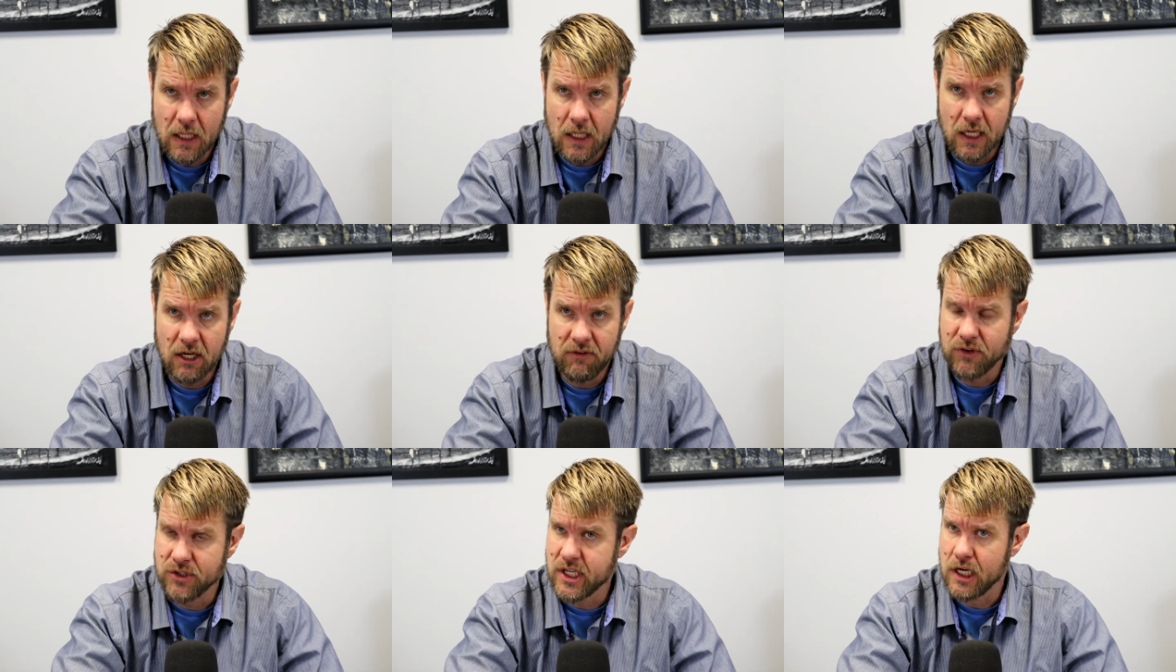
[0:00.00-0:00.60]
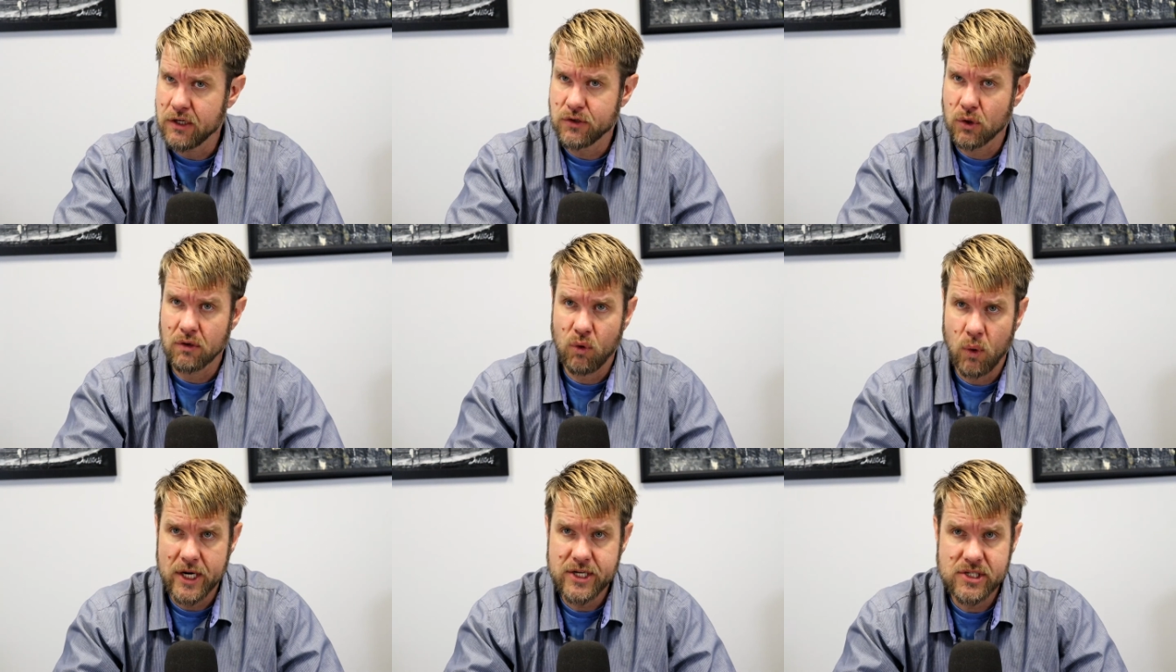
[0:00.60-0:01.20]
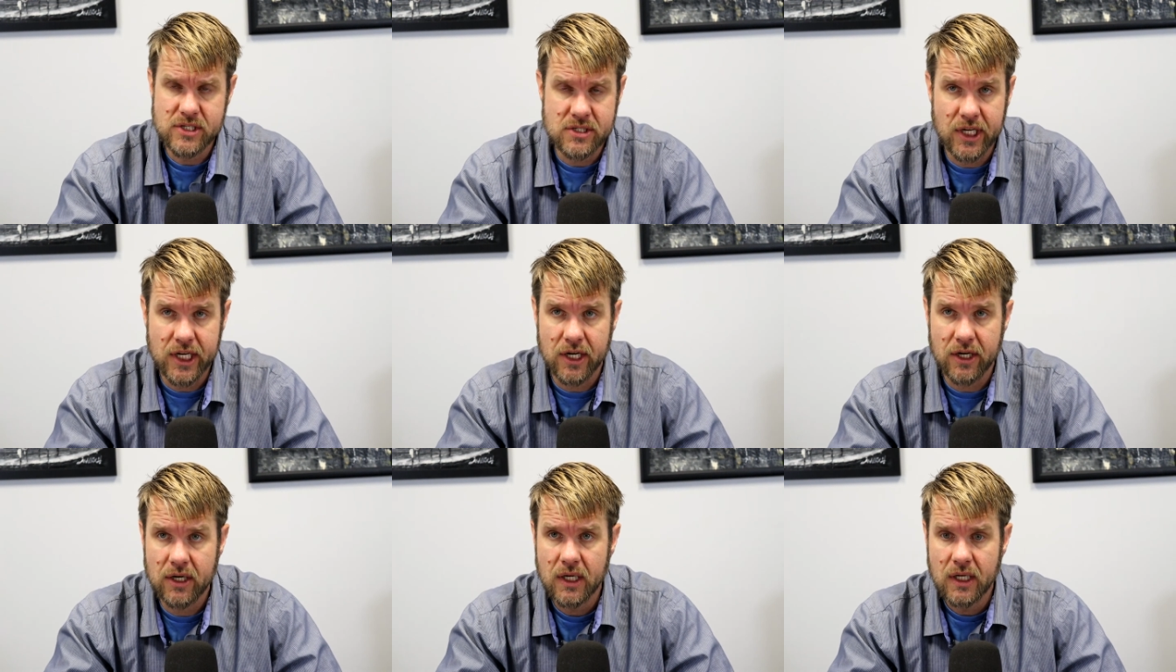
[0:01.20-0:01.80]
If there's any sort of questions
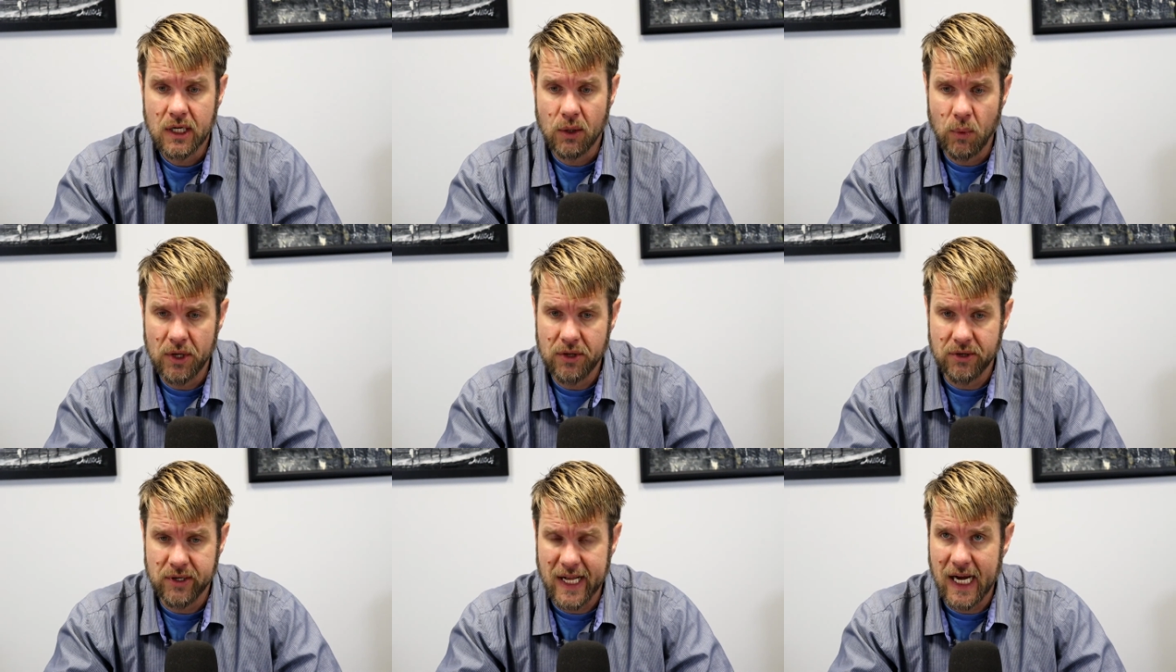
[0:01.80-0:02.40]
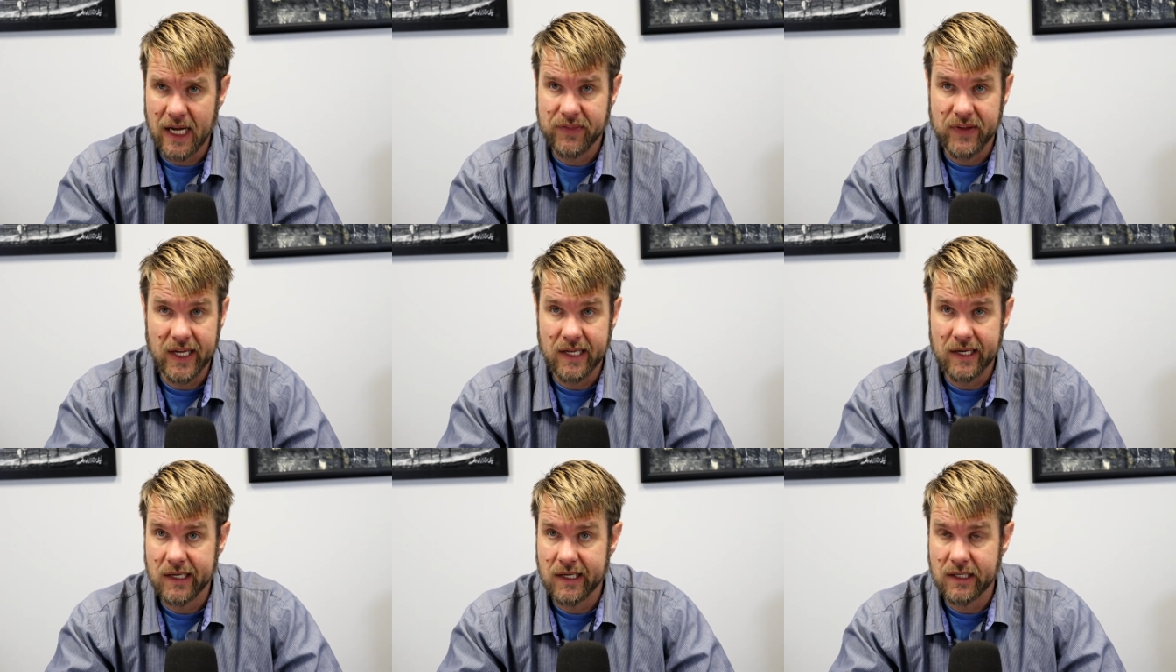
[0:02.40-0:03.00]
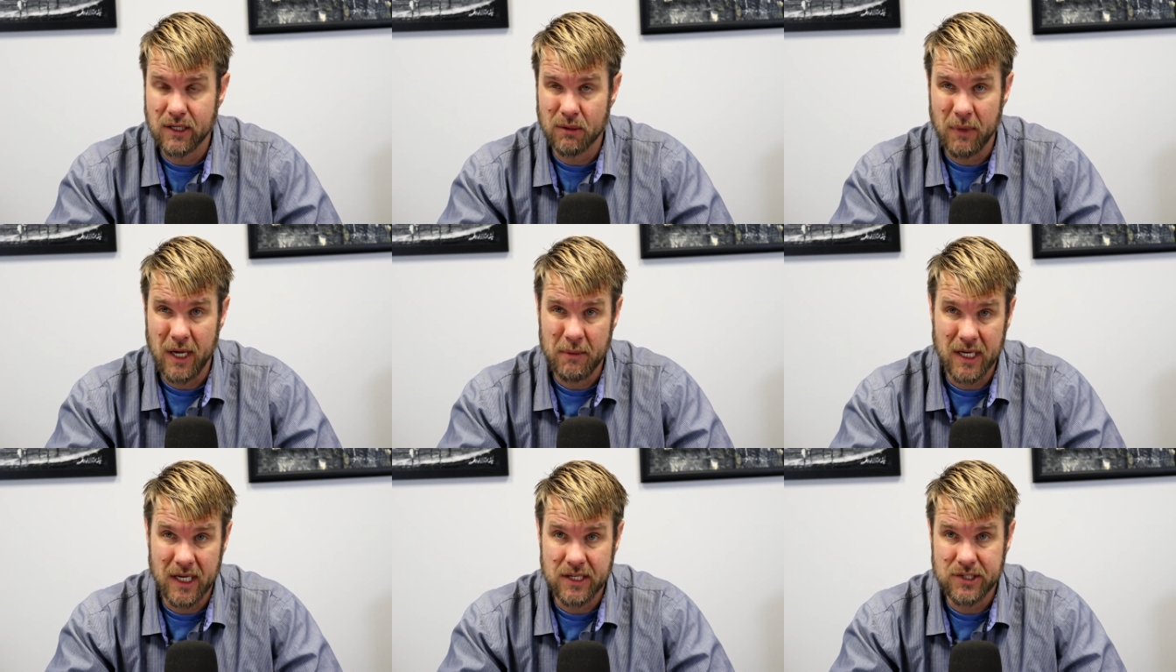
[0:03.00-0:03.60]
there on whether or not that
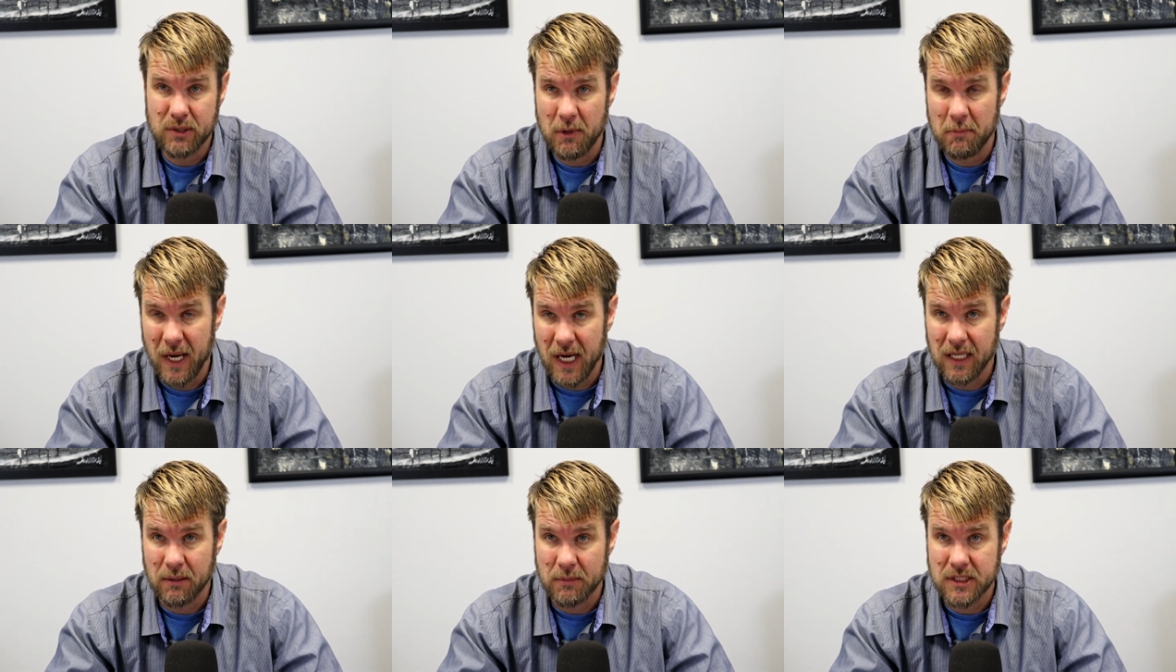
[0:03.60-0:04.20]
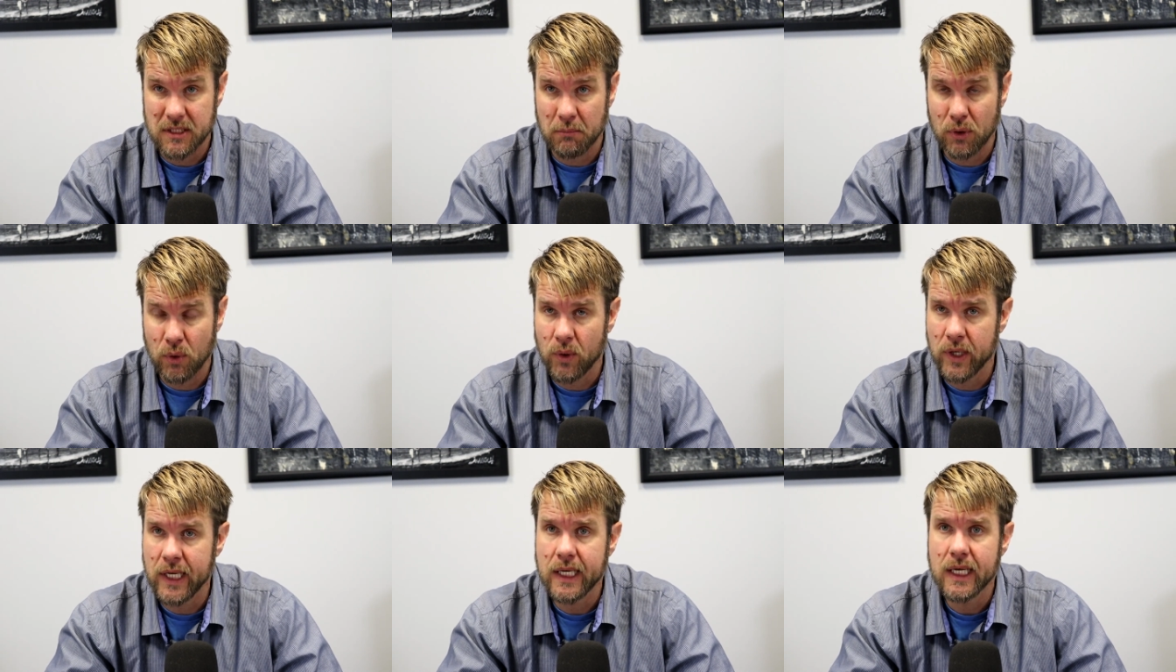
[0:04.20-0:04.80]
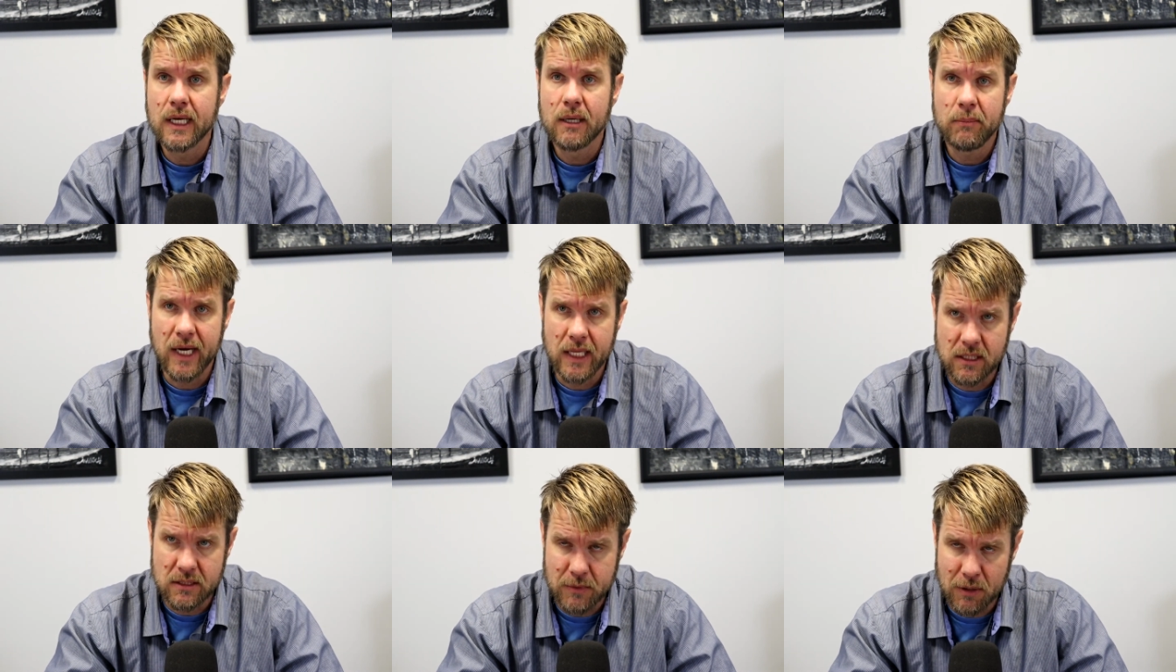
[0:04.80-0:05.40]
maybe I should be paying them as an employee,
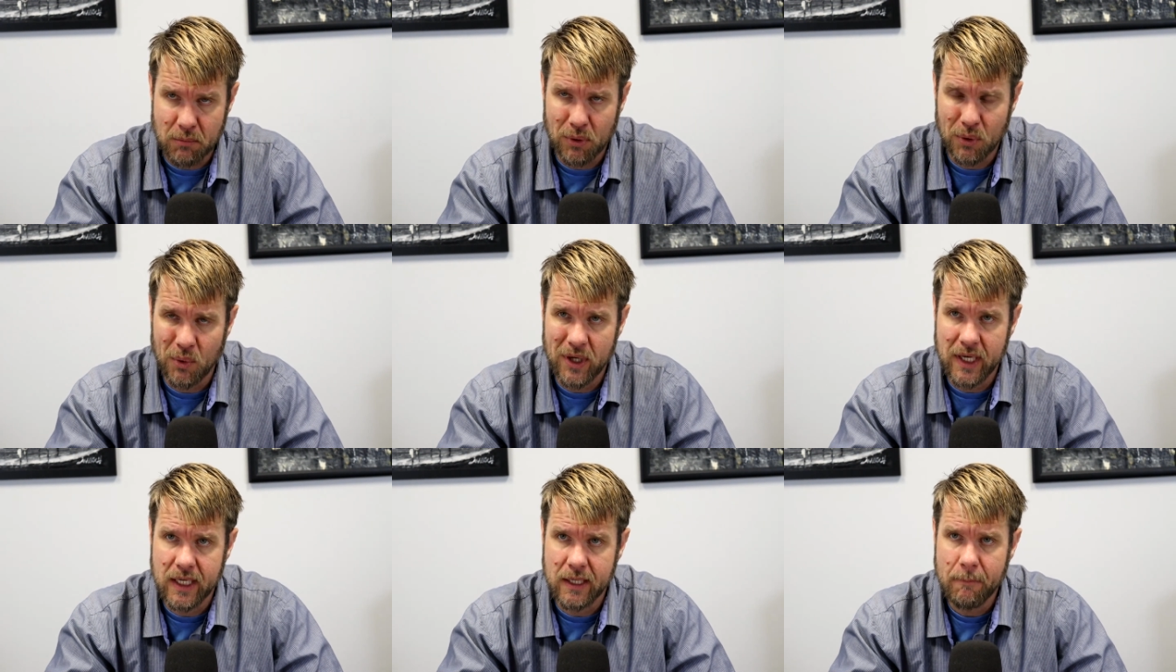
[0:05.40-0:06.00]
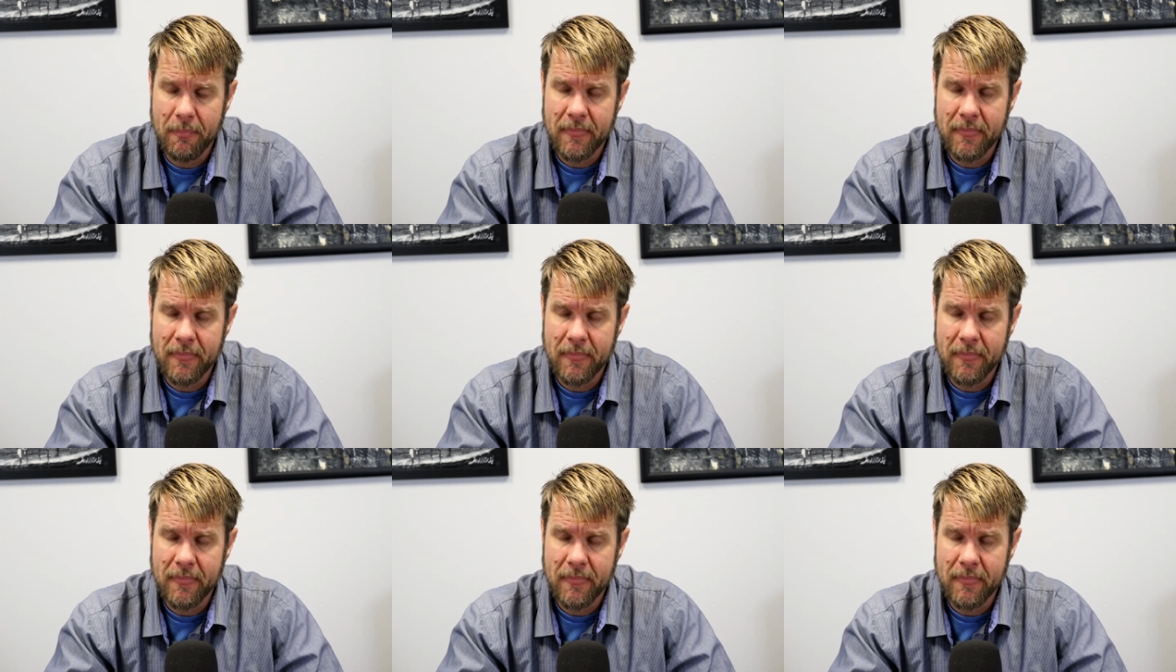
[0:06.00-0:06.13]
pay them as an employee